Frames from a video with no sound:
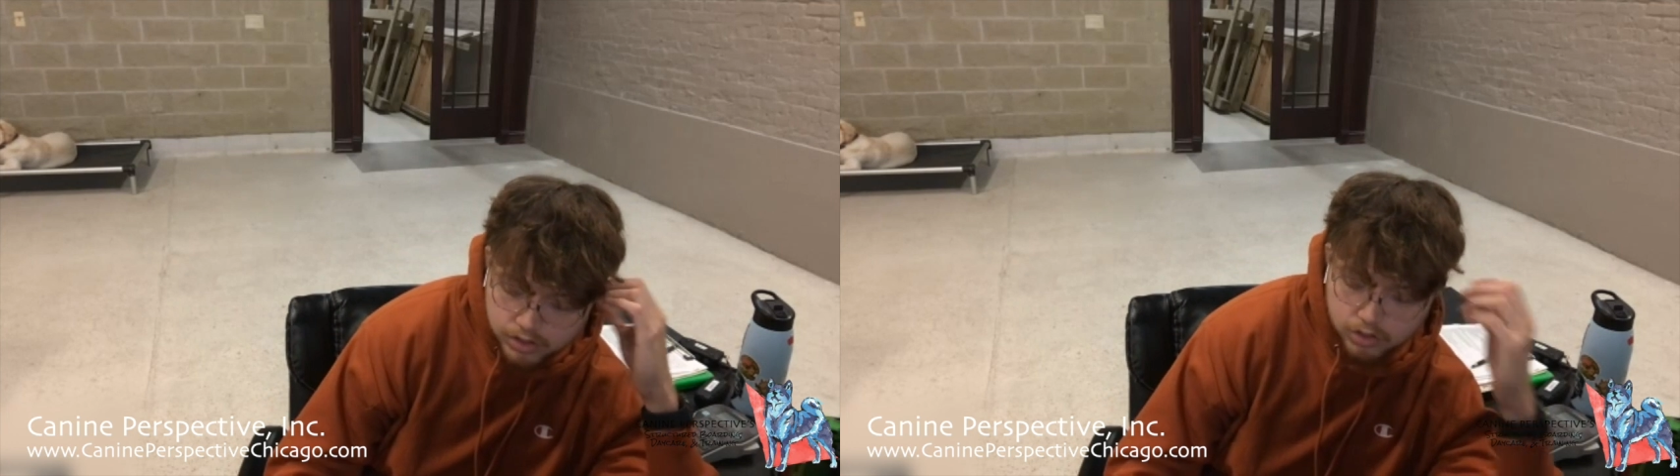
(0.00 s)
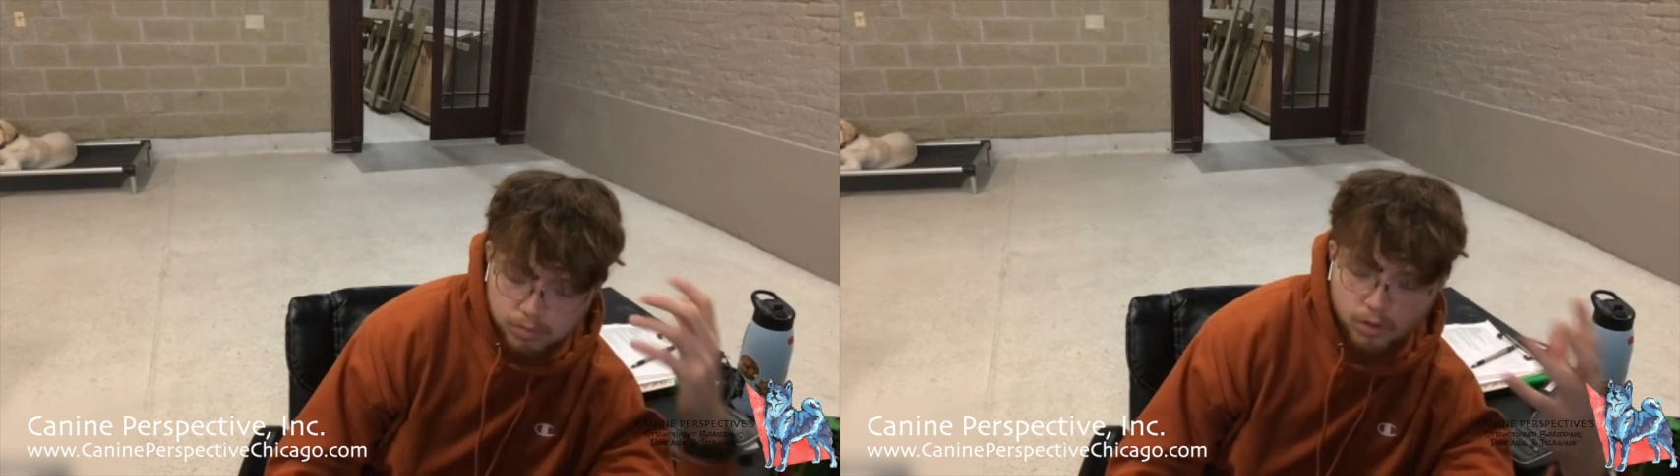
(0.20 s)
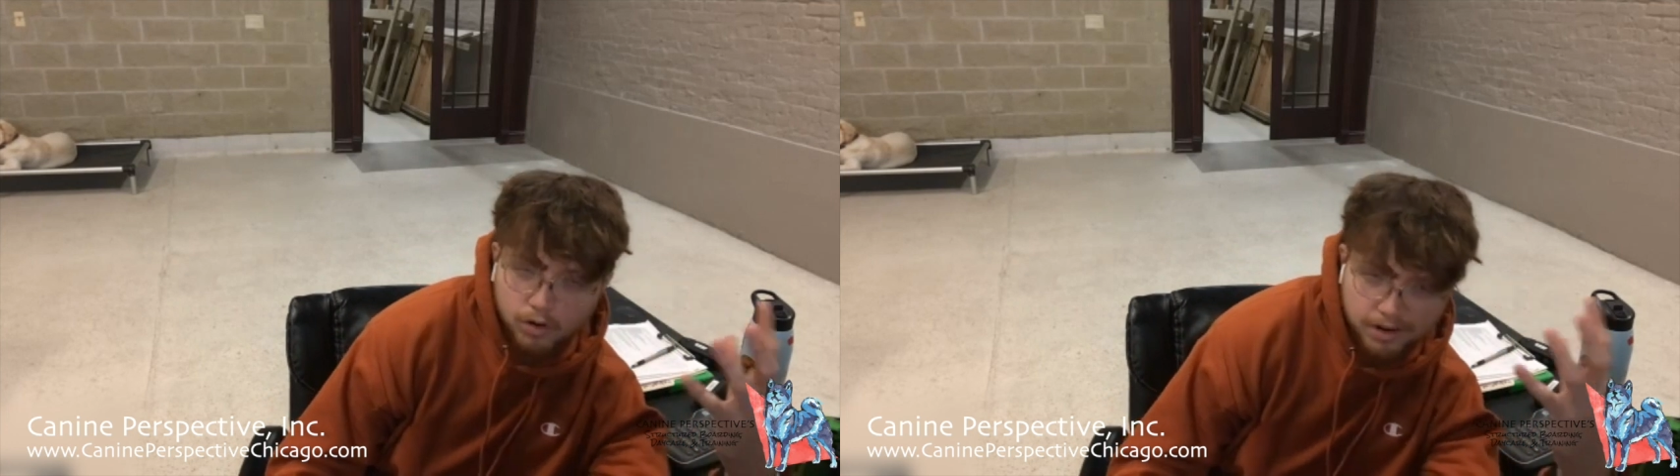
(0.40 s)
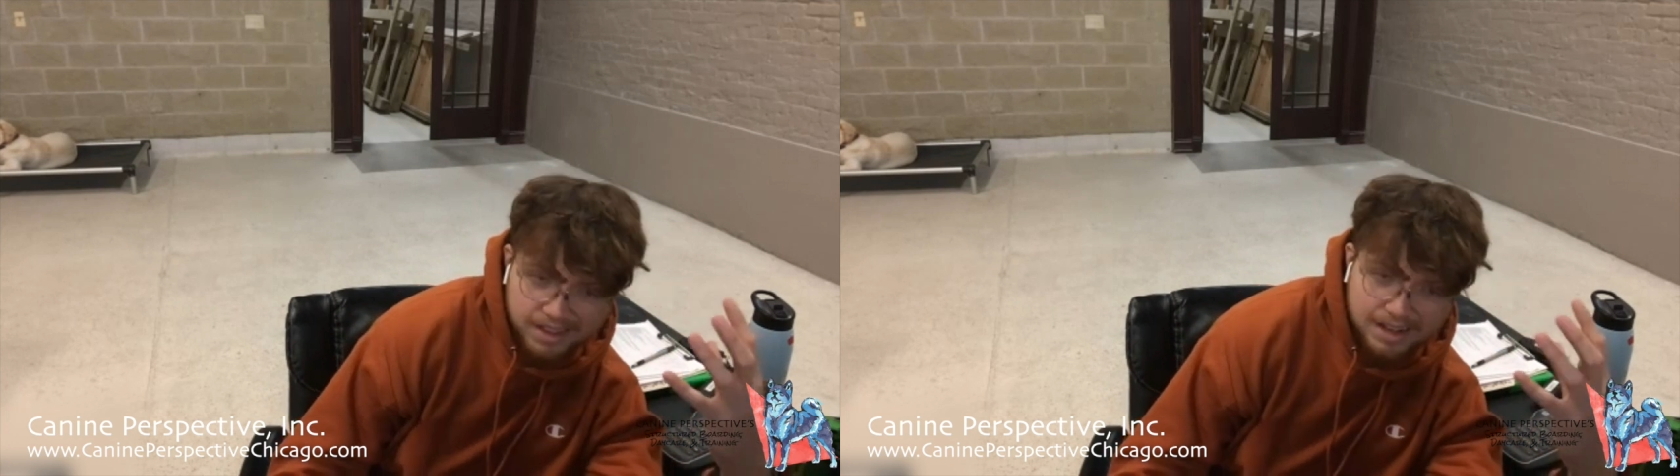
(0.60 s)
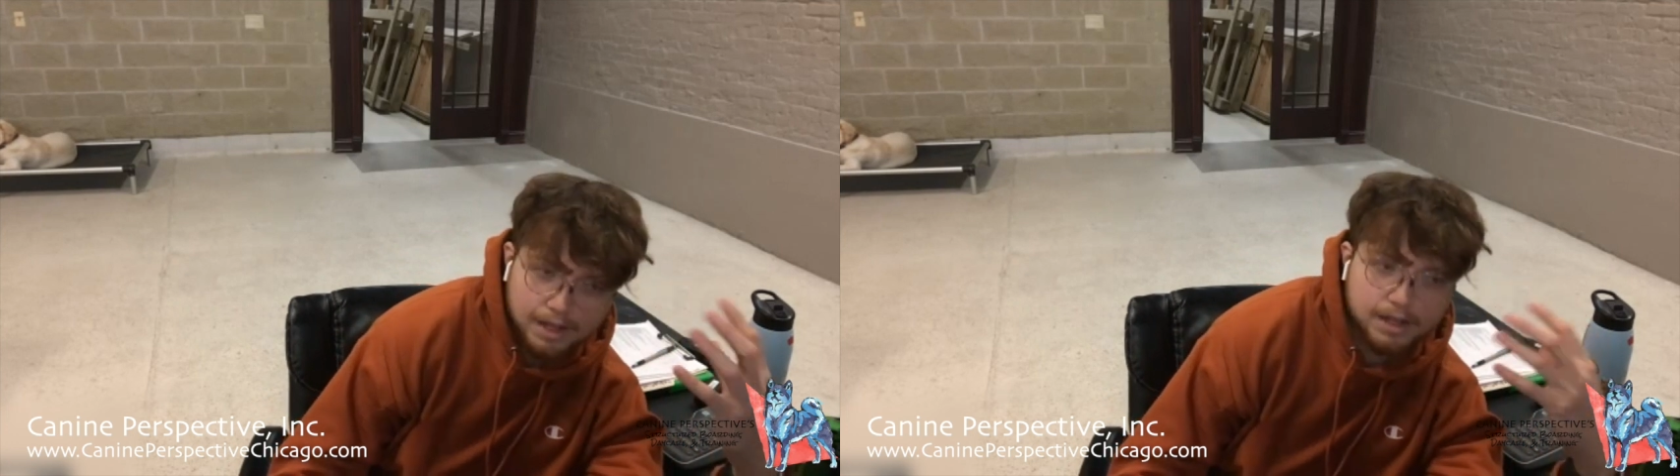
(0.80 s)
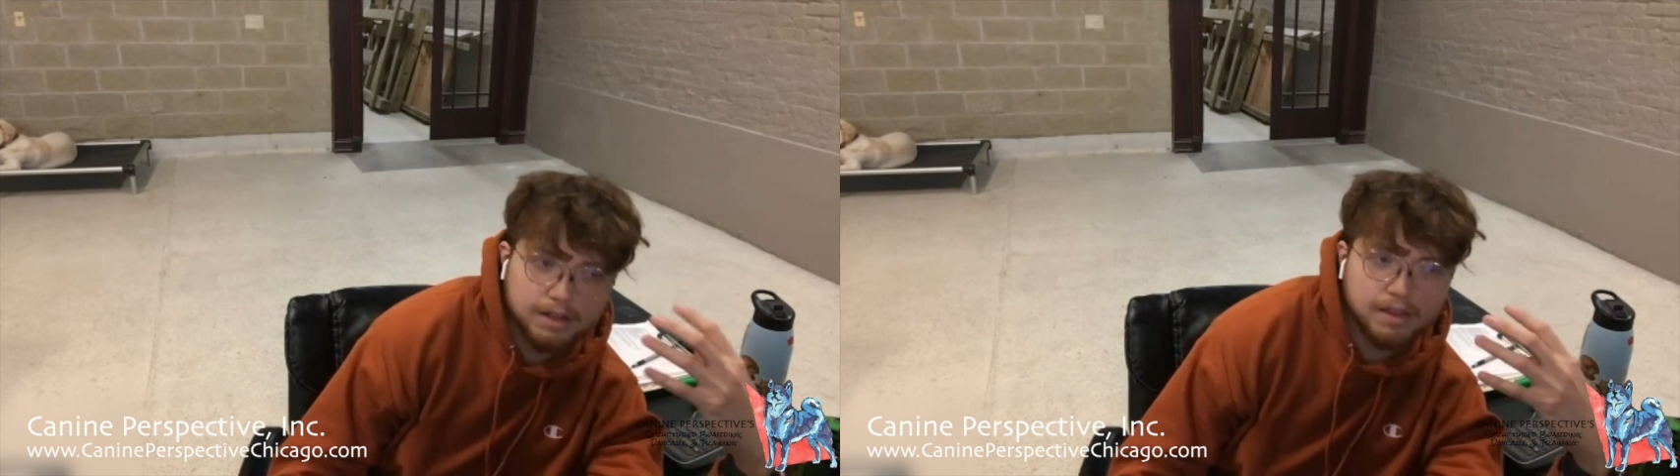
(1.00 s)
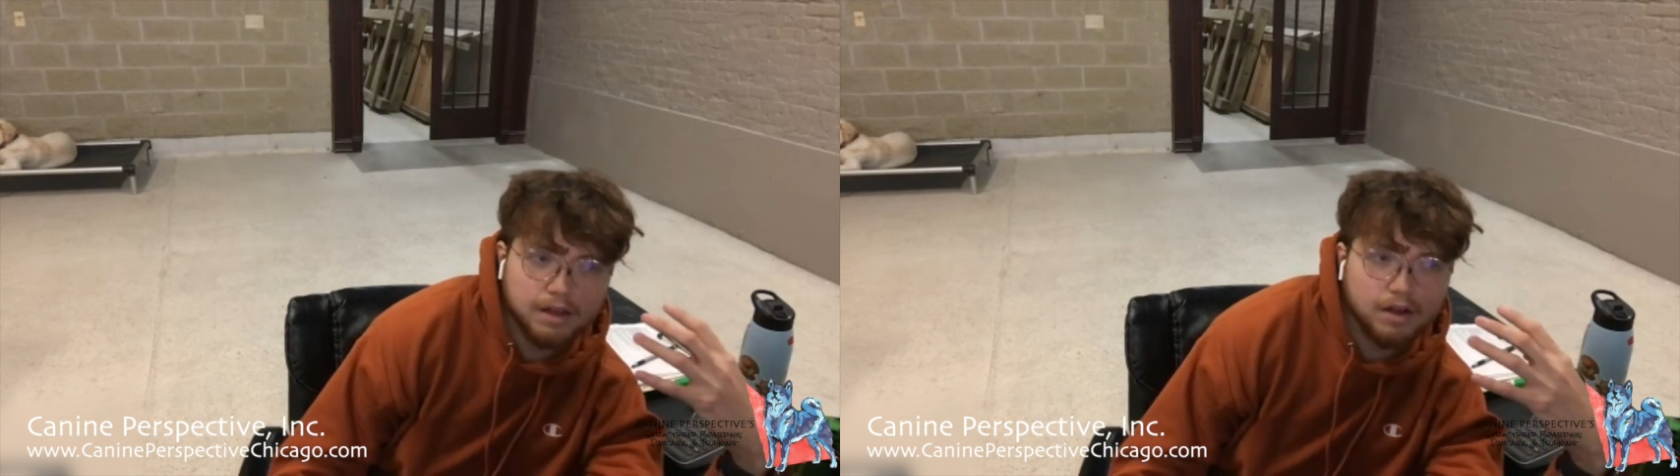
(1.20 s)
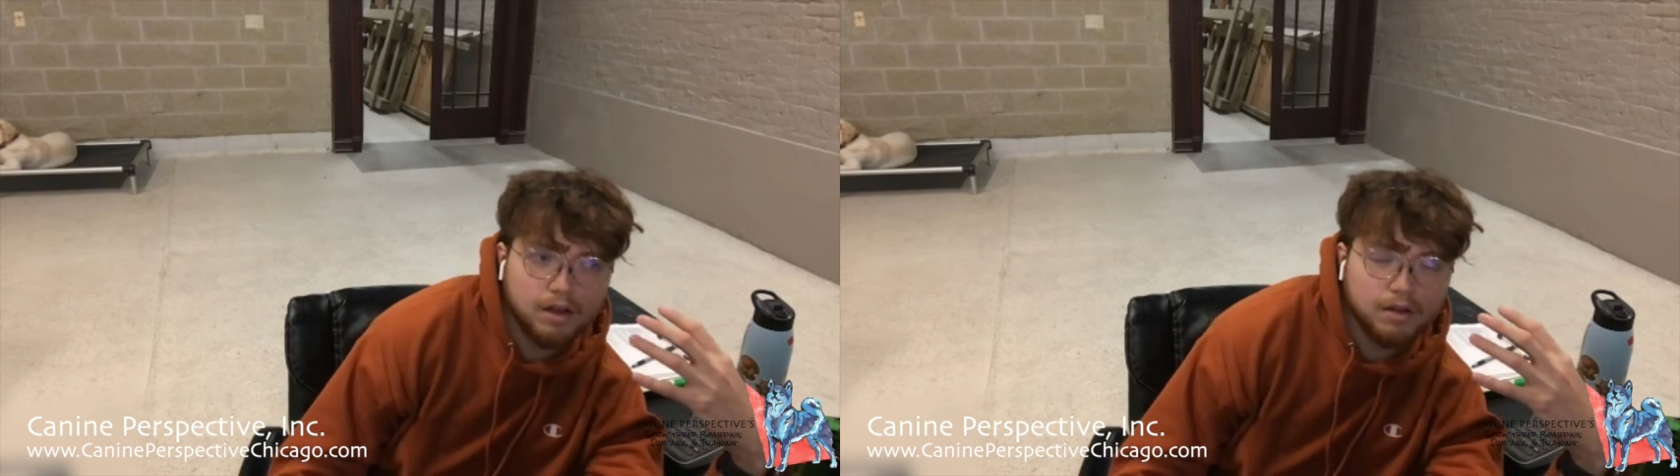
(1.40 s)
do more than like
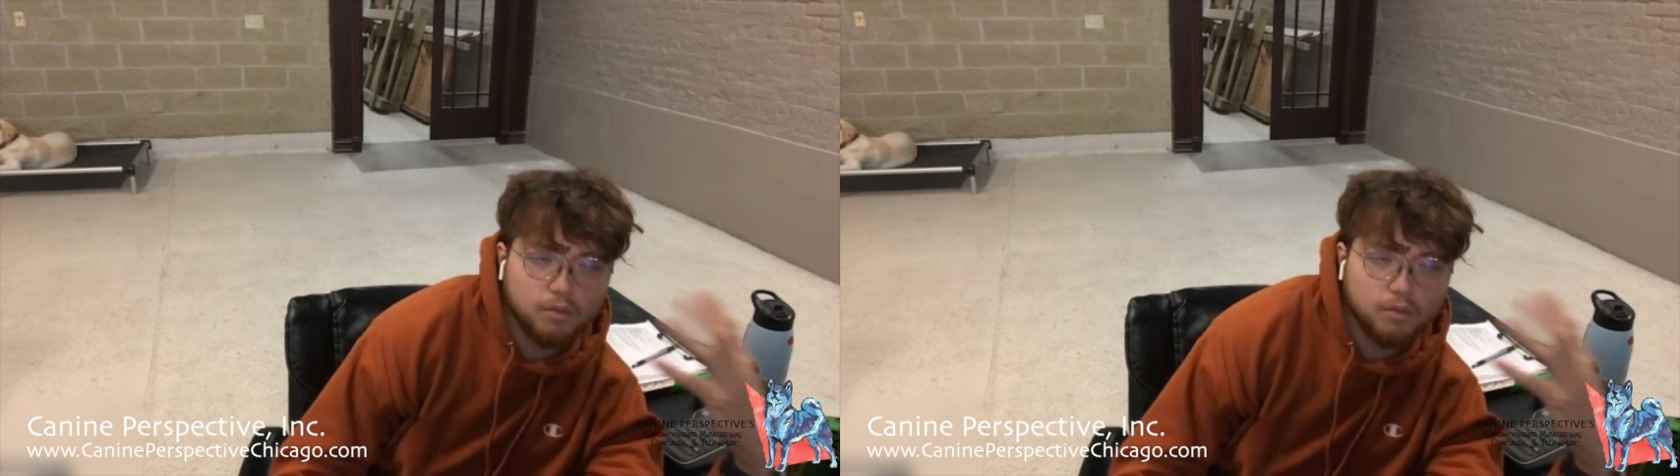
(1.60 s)
the